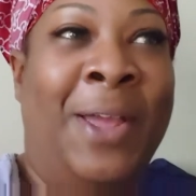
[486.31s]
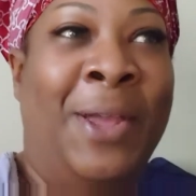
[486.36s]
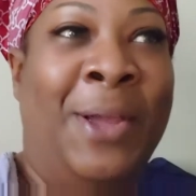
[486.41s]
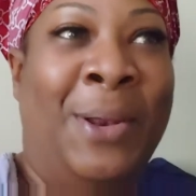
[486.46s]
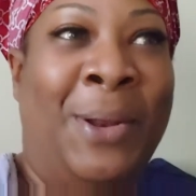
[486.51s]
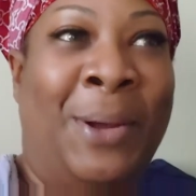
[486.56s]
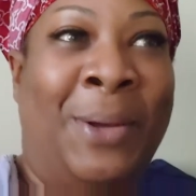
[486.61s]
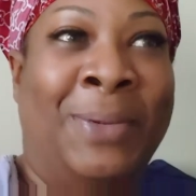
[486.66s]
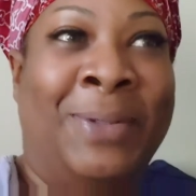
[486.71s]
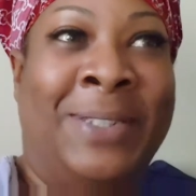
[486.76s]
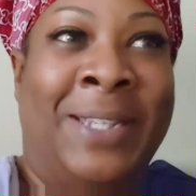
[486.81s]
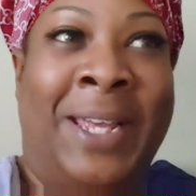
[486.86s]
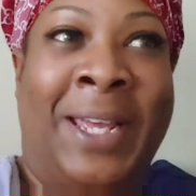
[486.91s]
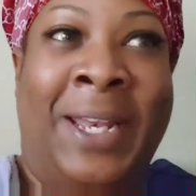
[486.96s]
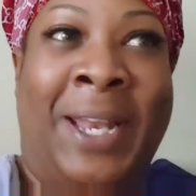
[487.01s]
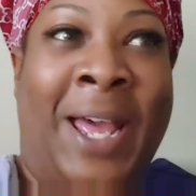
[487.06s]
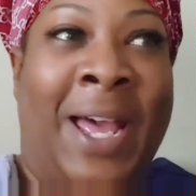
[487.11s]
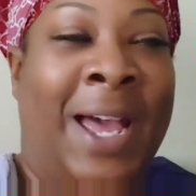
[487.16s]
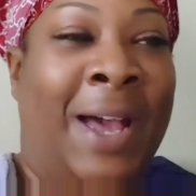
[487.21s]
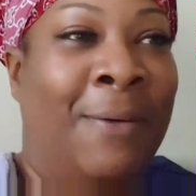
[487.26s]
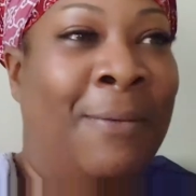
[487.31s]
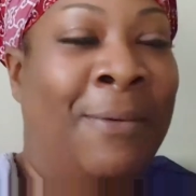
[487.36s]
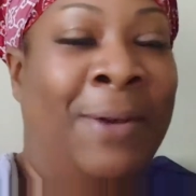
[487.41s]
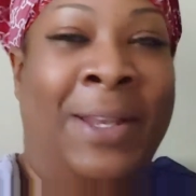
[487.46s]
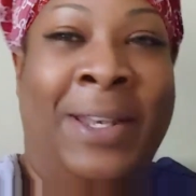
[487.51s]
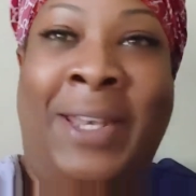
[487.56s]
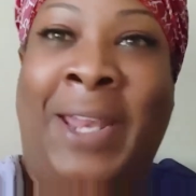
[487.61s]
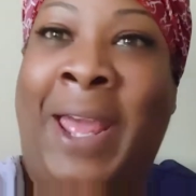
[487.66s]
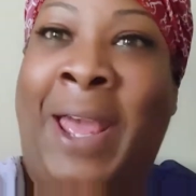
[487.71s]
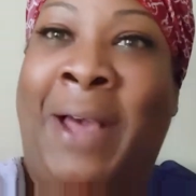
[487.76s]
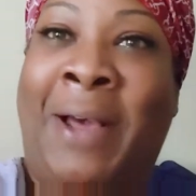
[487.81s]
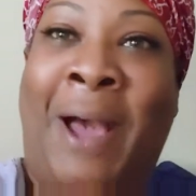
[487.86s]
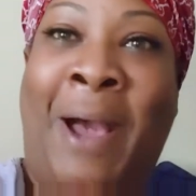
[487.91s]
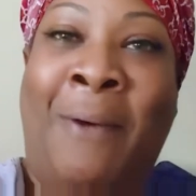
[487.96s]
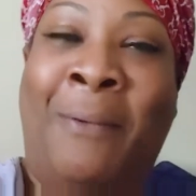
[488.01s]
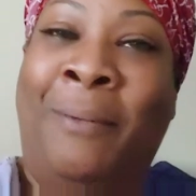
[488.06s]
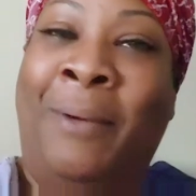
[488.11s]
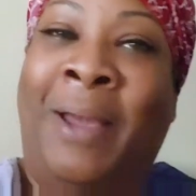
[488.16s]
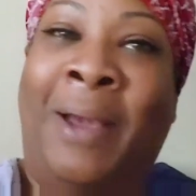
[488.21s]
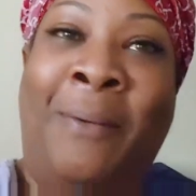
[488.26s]
You know what I'm saying? I, I went down,
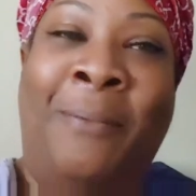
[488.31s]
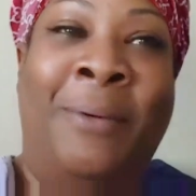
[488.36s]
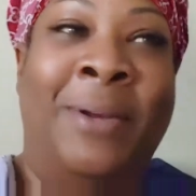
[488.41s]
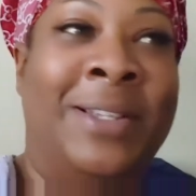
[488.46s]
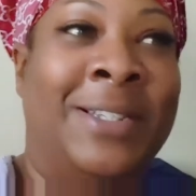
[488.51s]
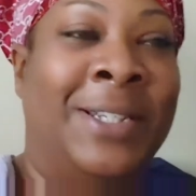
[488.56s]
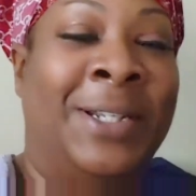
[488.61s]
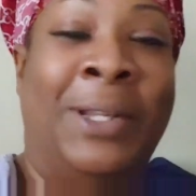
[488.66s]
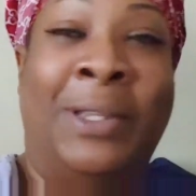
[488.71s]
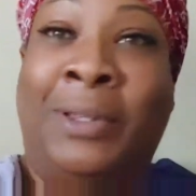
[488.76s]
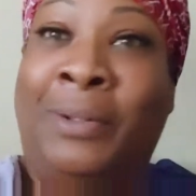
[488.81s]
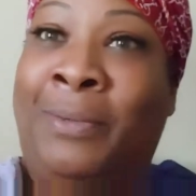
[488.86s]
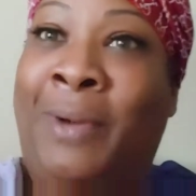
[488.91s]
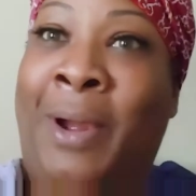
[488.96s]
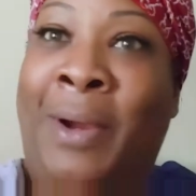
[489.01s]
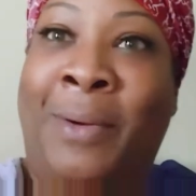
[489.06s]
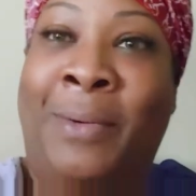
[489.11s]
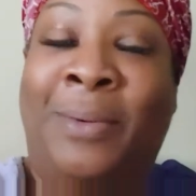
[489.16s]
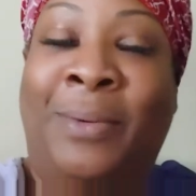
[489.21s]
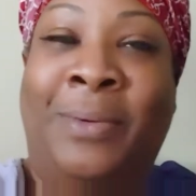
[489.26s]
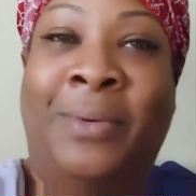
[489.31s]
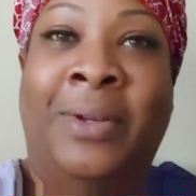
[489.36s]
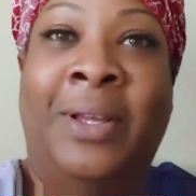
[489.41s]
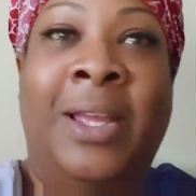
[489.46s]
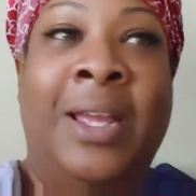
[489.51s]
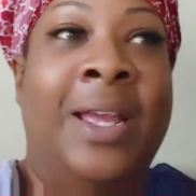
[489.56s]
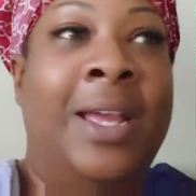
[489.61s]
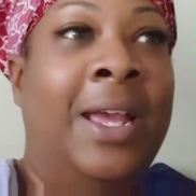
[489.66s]
I went I went to the throne